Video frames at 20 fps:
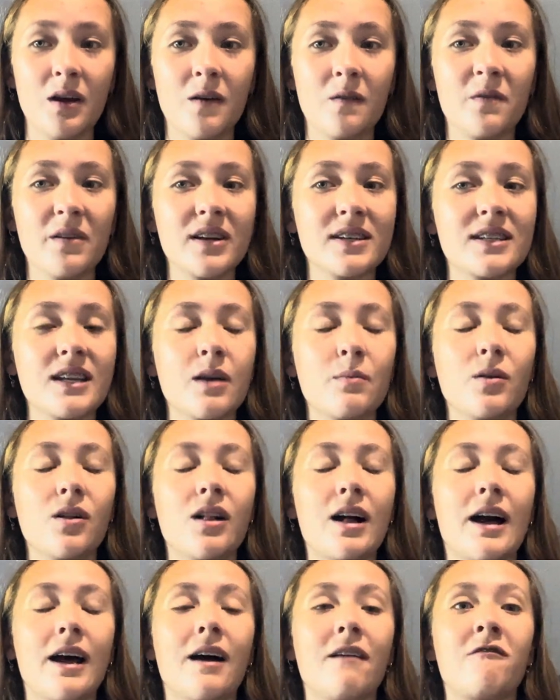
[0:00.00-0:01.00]
For example,
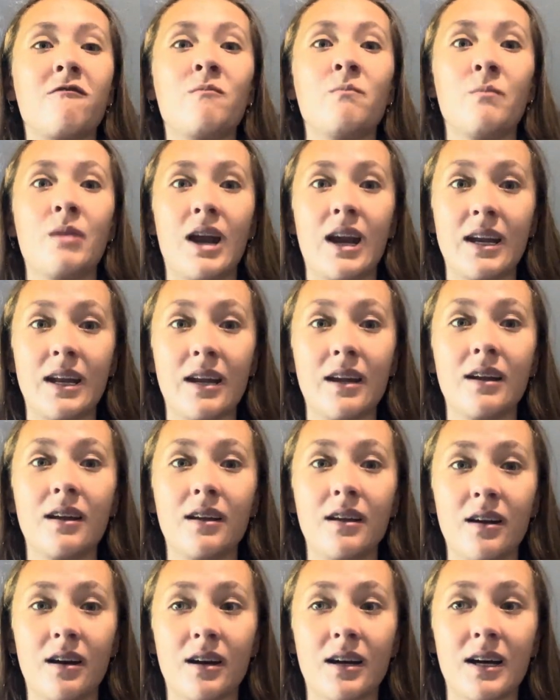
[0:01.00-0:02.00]
I have many
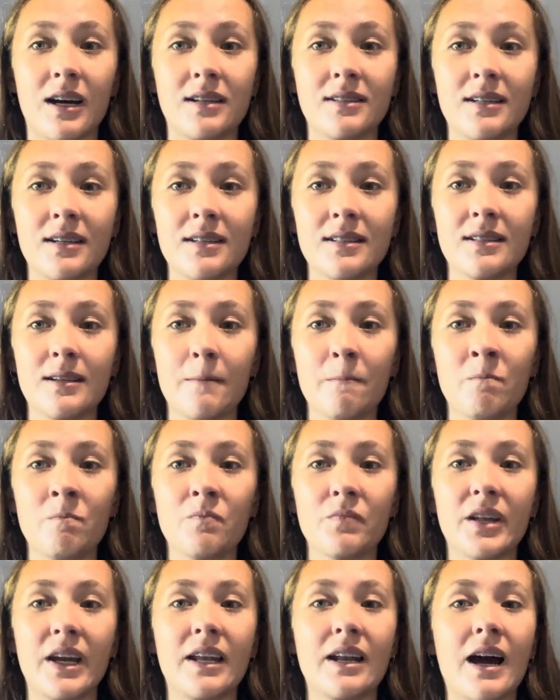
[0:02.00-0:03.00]
young cousins,
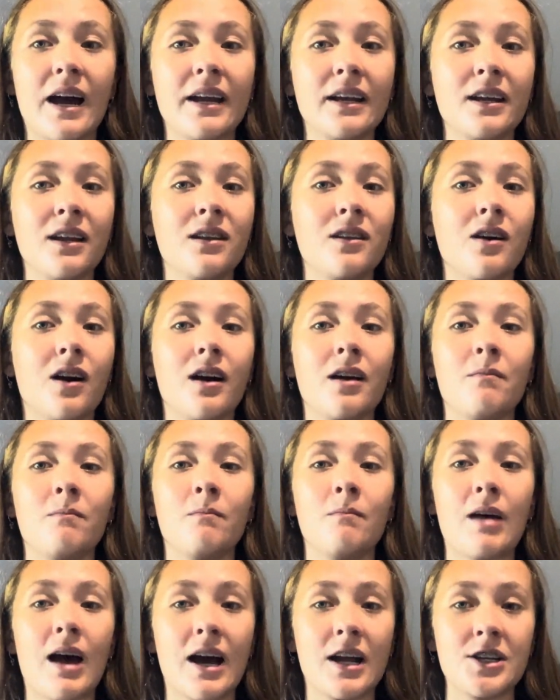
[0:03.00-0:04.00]
and I cannot
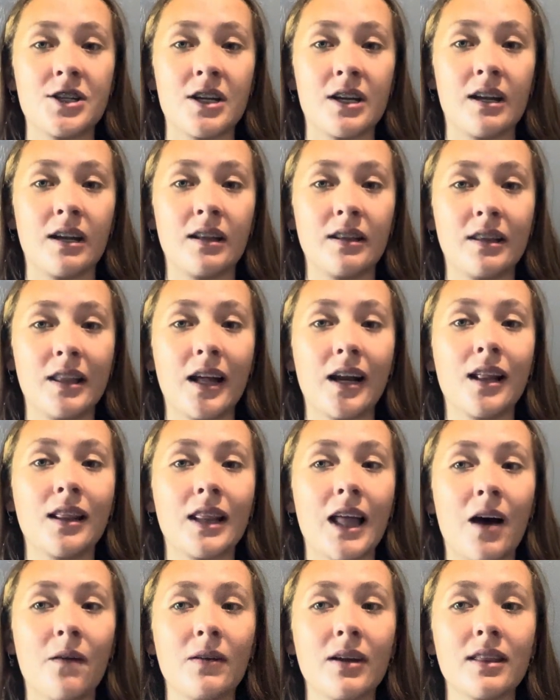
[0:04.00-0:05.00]
imagine that
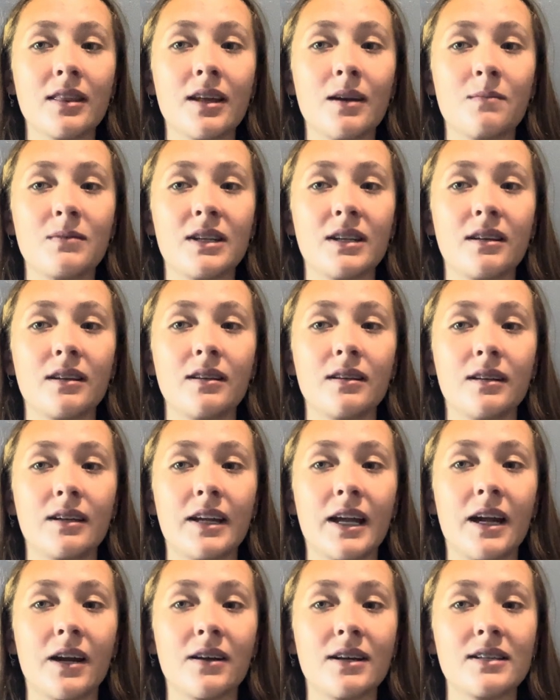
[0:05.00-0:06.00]
allowing them to
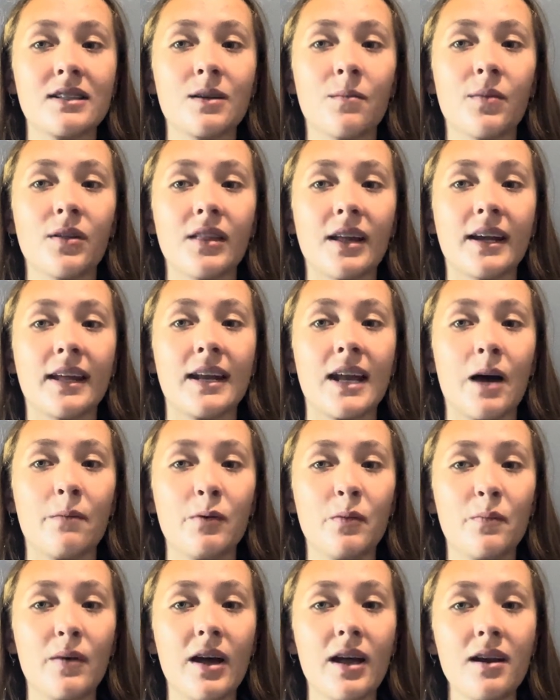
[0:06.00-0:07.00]
carry something like an
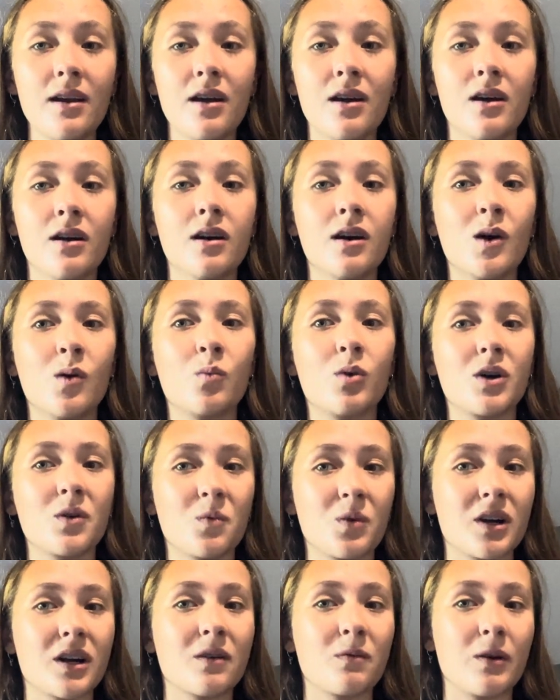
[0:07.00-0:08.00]
EpiPen would
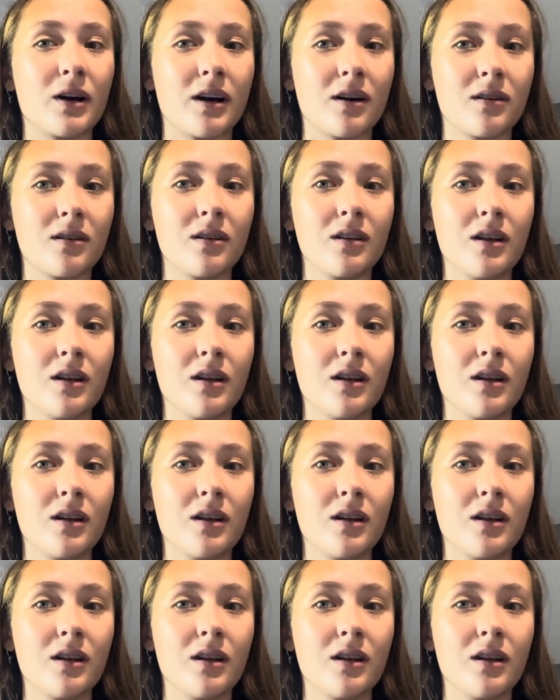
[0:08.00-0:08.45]
work well.